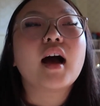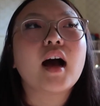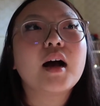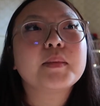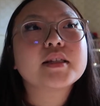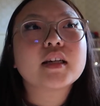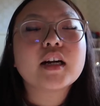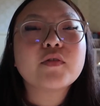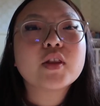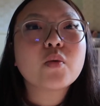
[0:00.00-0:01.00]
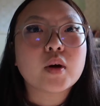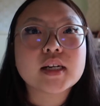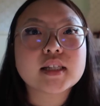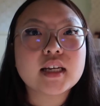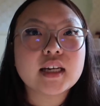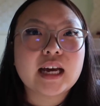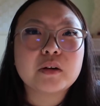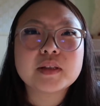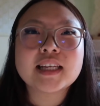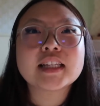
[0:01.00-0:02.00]
Let's start out with the worst thing. I
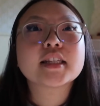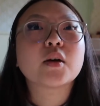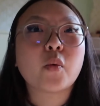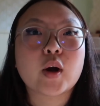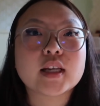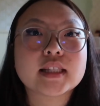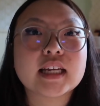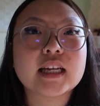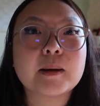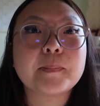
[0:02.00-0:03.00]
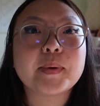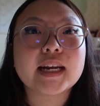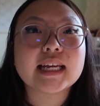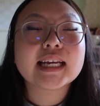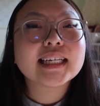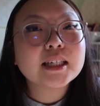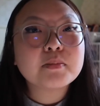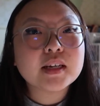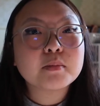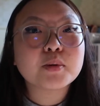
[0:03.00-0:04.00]
don't think it's the worst thing, but it could
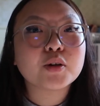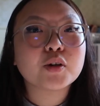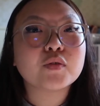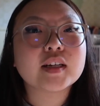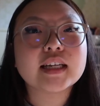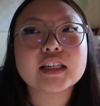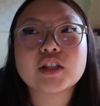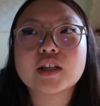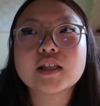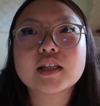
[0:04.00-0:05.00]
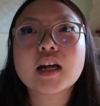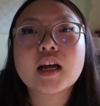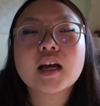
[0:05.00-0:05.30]
be improved, is just